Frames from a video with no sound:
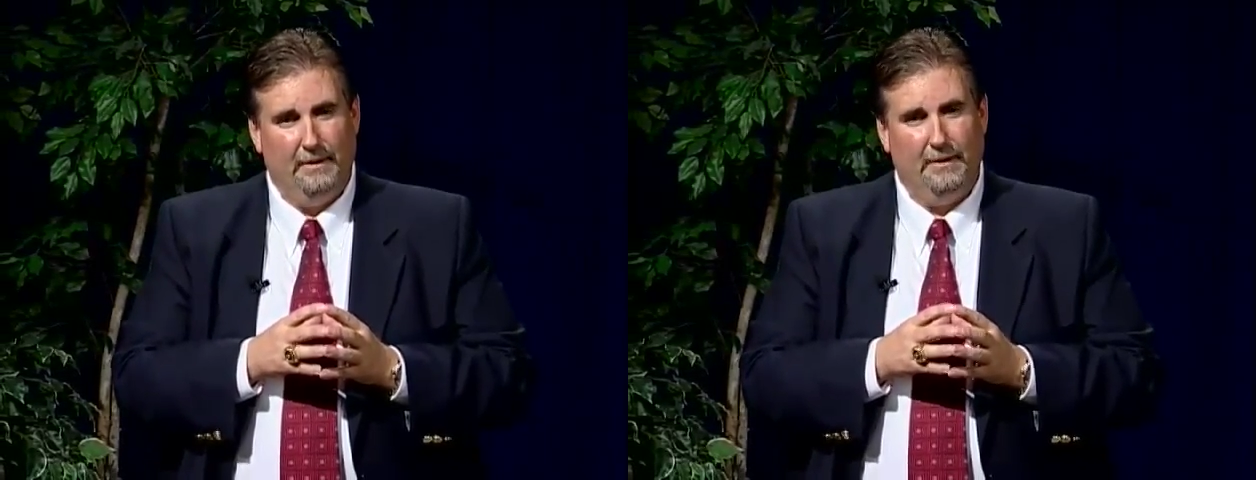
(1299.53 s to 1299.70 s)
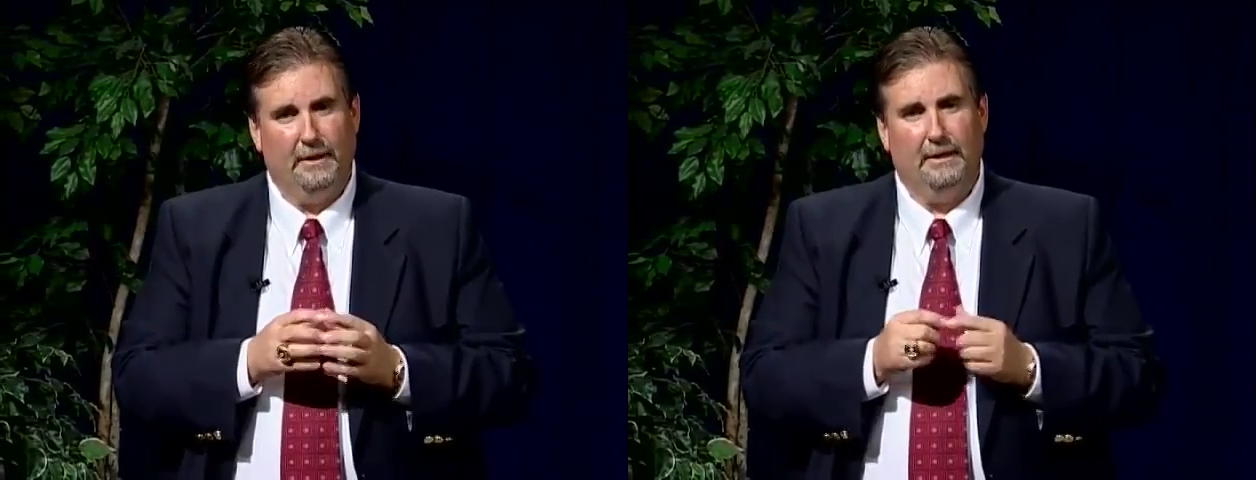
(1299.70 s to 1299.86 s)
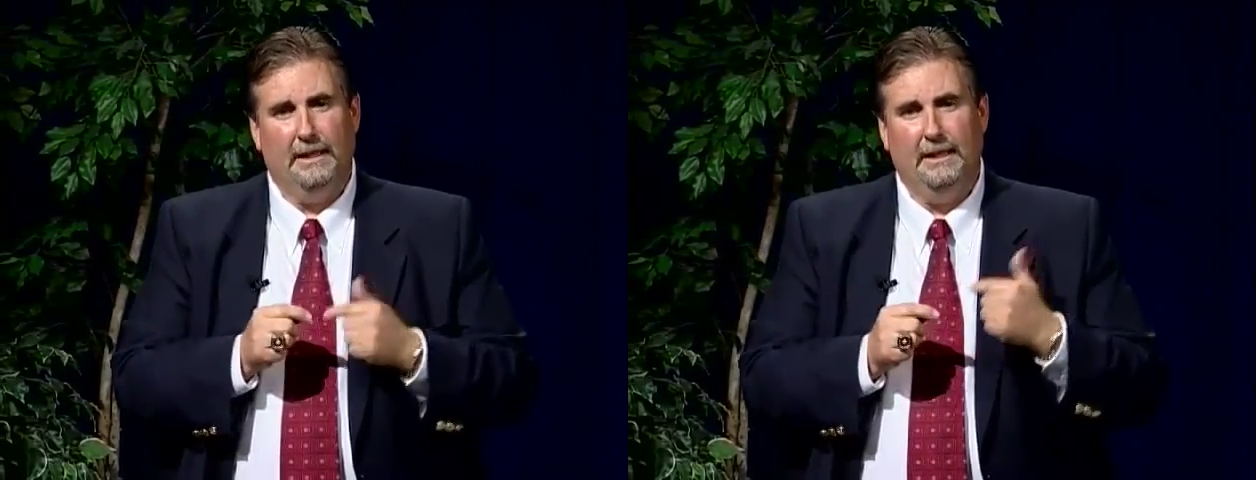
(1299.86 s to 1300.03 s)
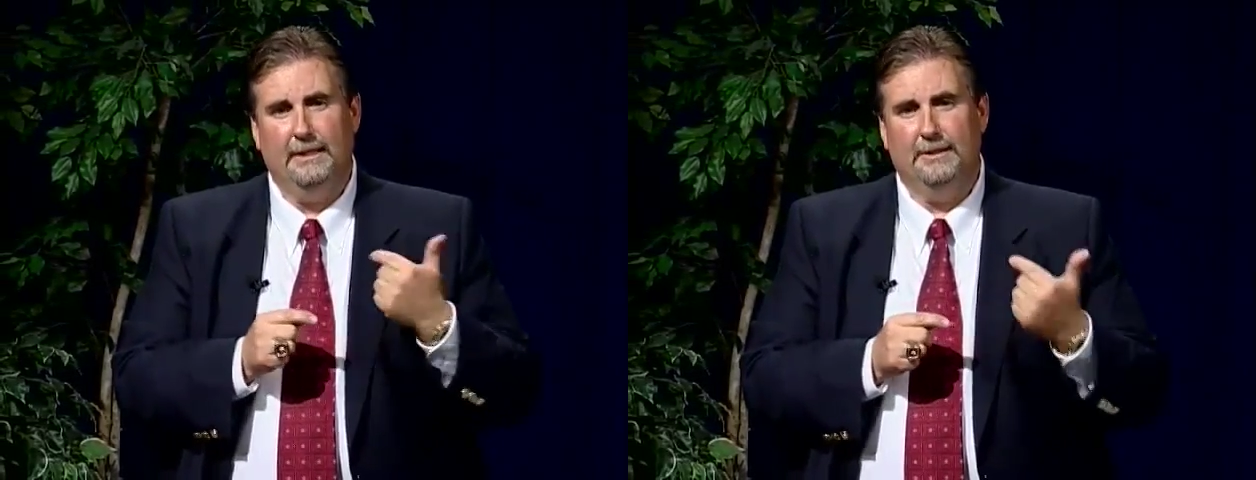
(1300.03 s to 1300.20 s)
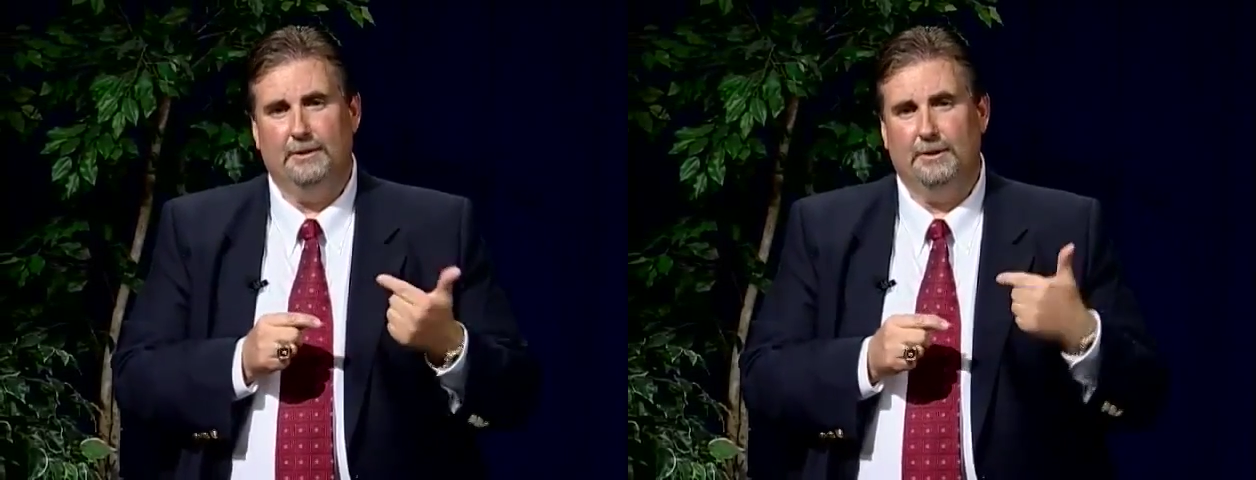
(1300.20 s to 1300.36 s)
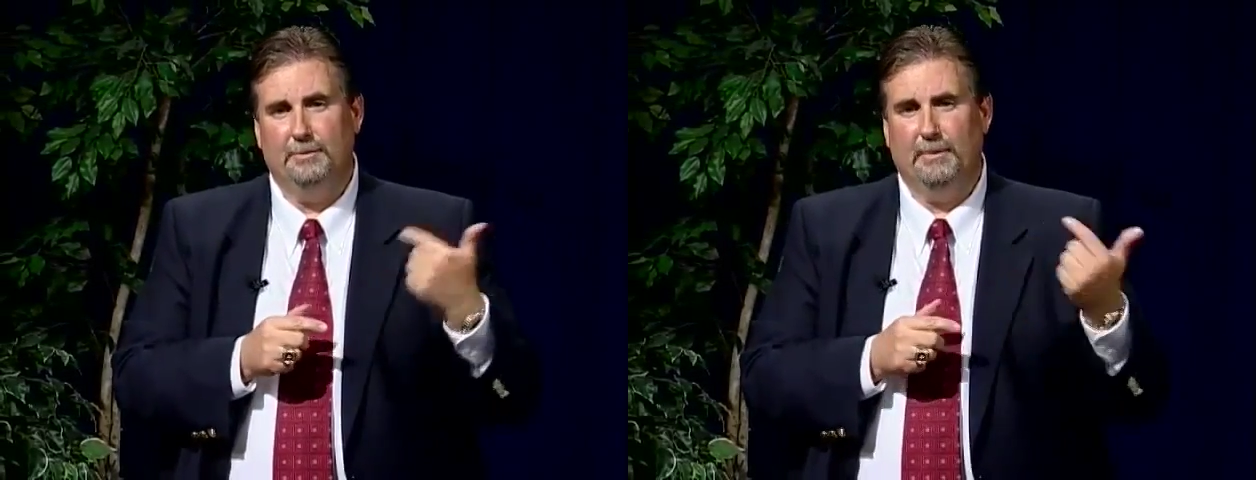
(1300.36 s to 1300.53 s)
there are
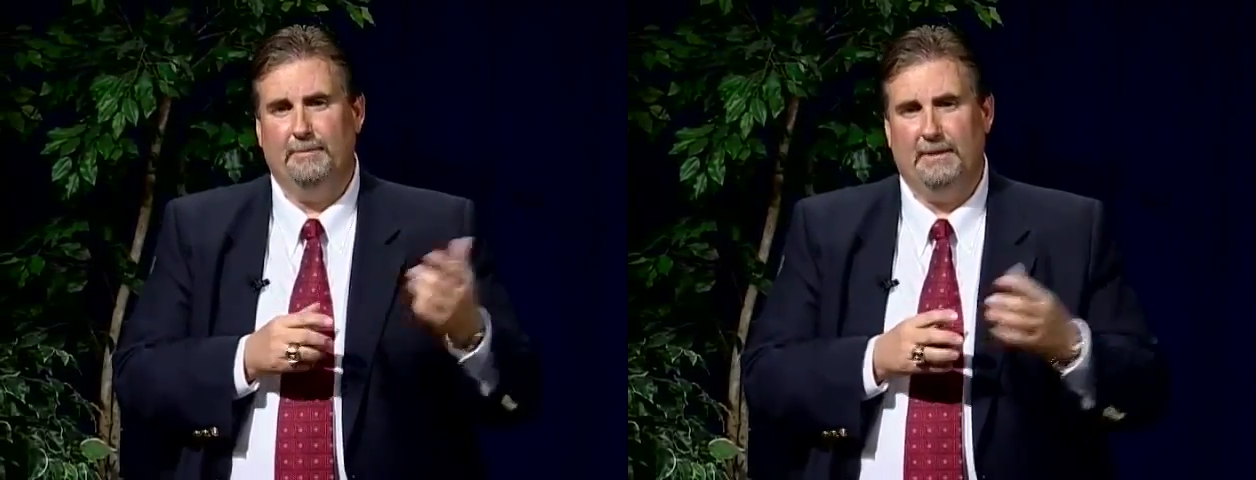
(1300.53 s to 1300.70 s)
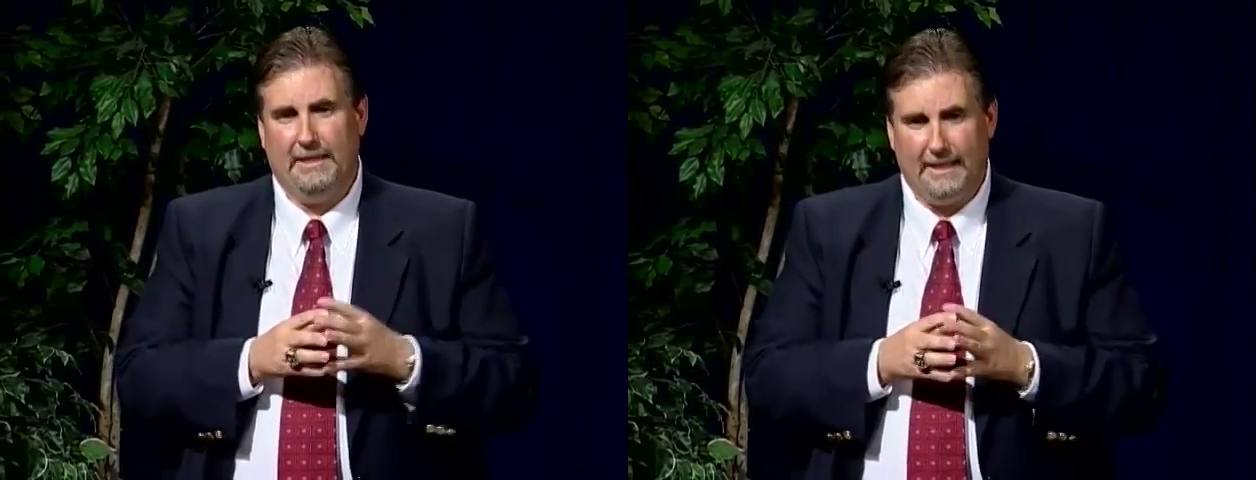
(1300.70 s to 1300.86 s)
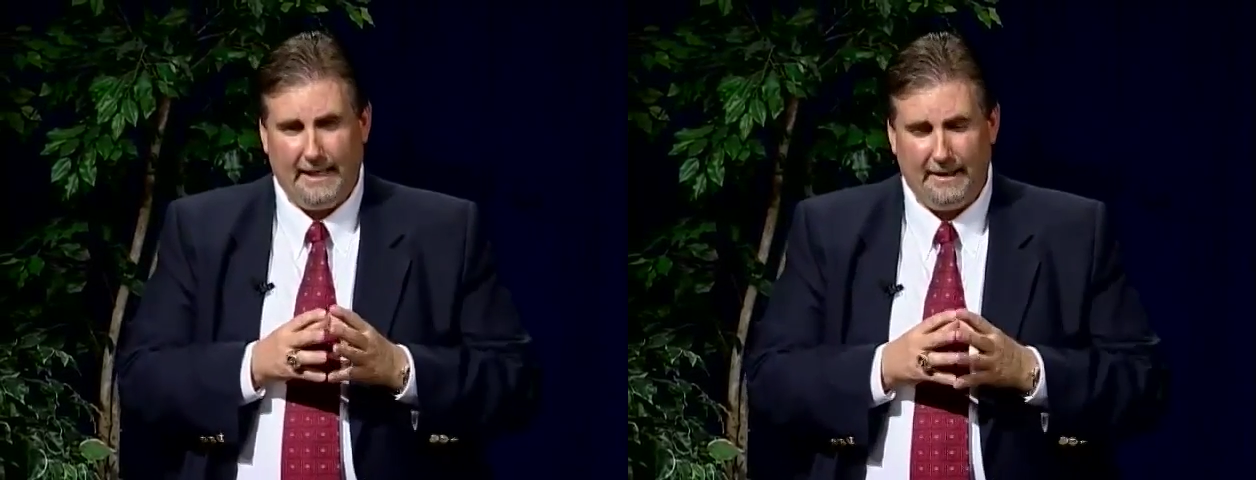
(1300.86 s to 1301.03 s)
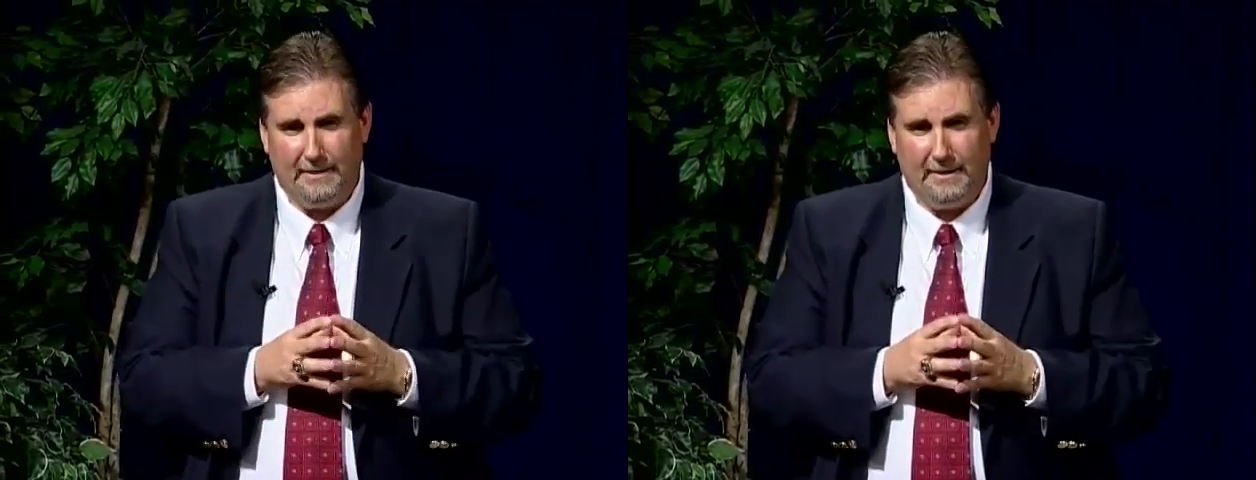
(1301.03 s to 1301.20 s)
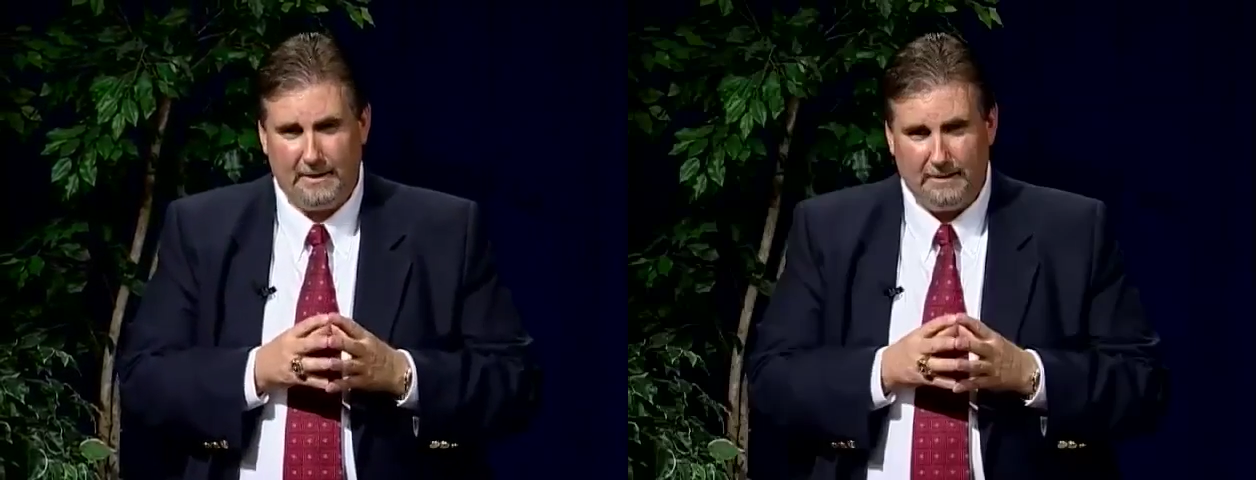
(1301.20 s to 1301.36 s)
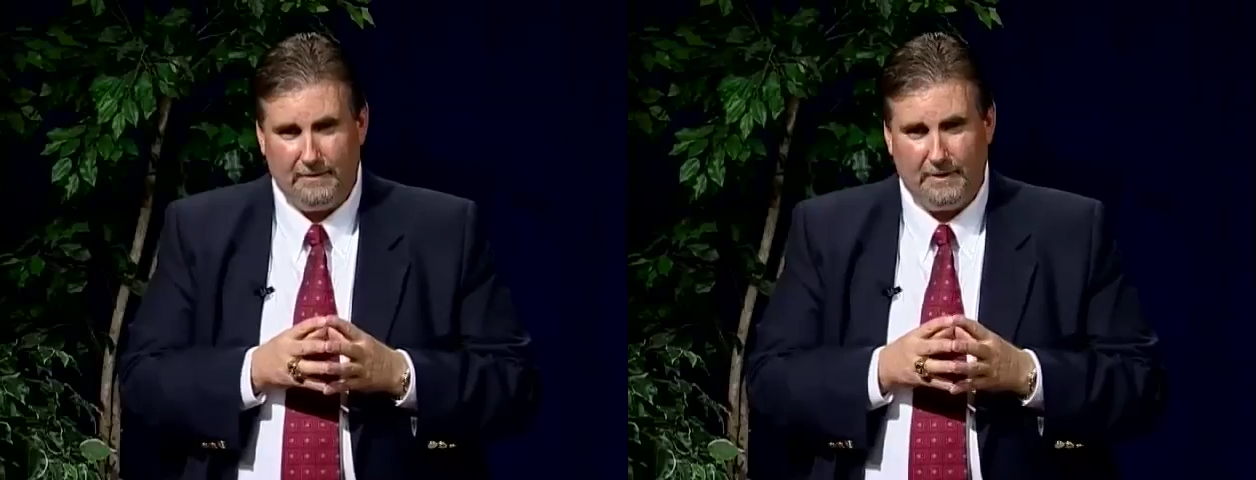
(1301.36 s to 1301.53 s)
hundreds, maybe
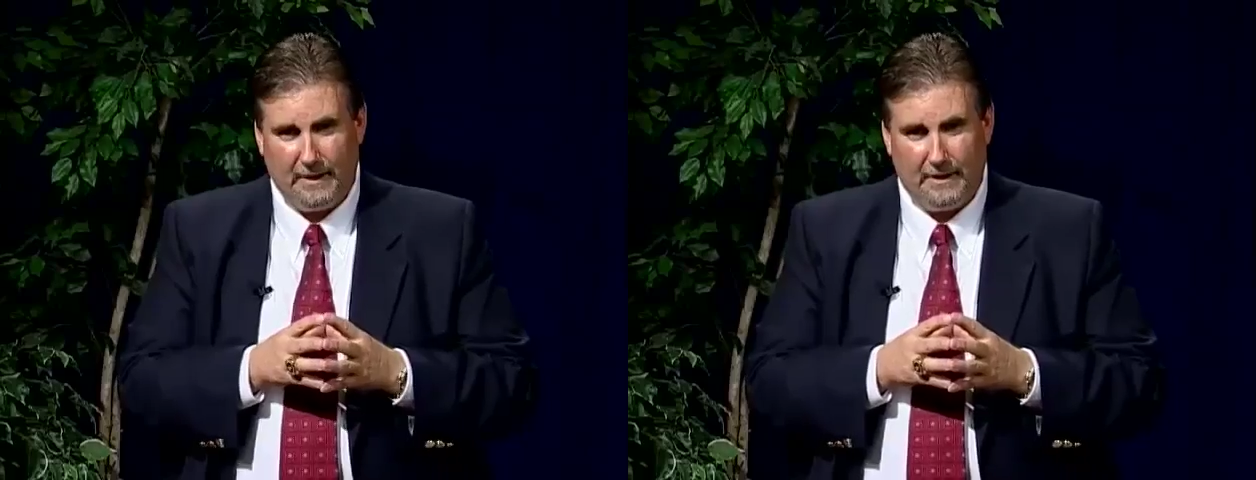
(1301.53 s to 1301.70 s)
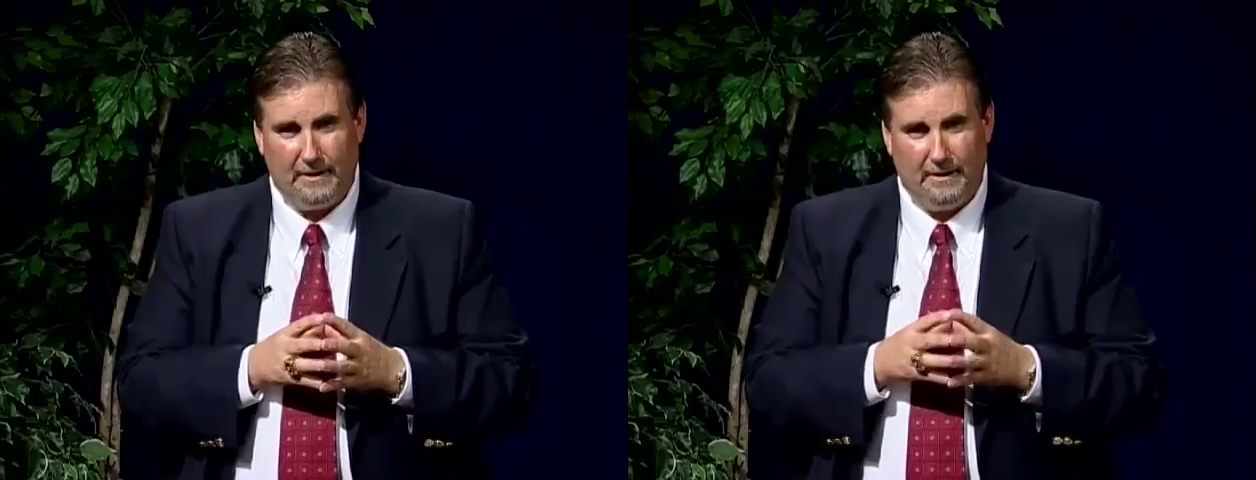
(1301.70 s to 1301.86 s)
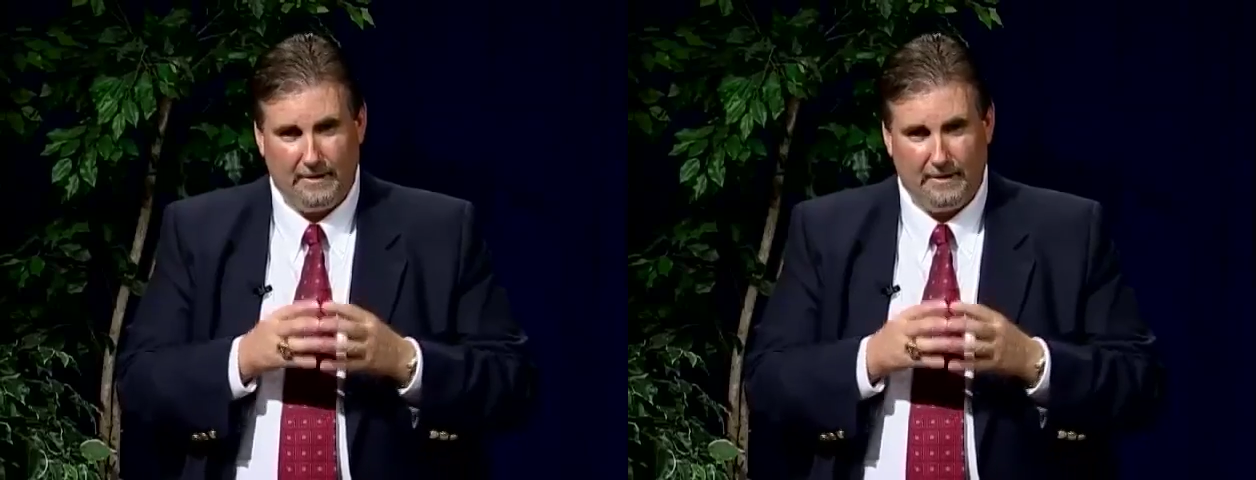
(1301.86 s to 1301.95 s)
thousands of things,